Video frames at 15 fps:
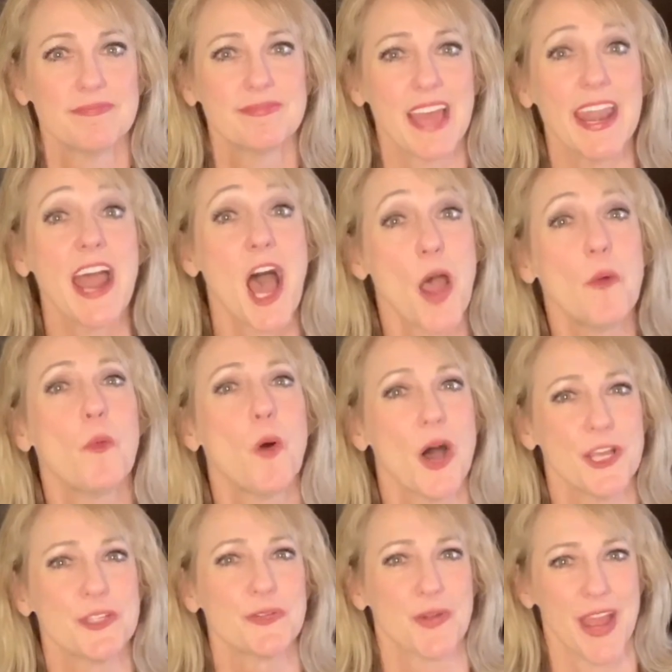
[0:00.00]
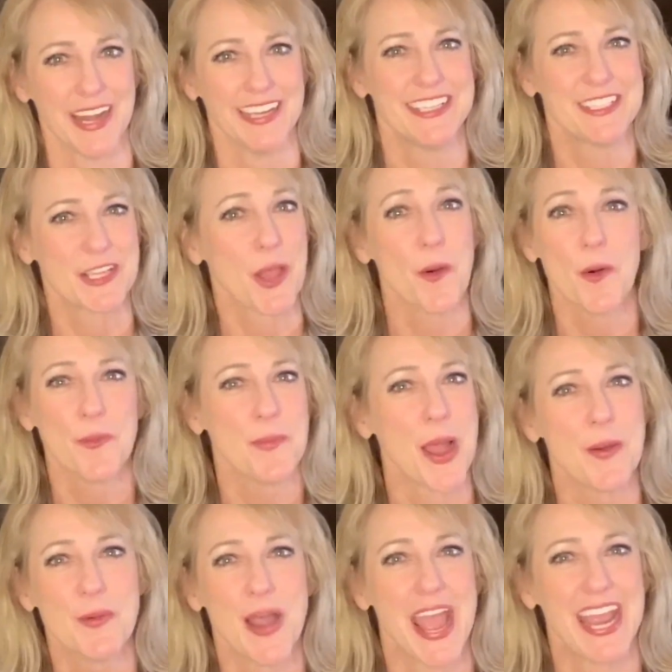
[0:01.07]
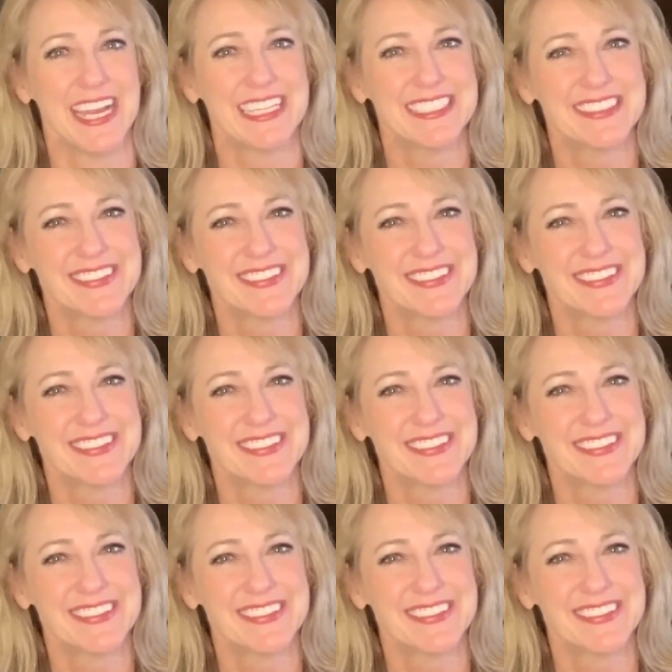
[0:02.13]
and I was ready to go on my way.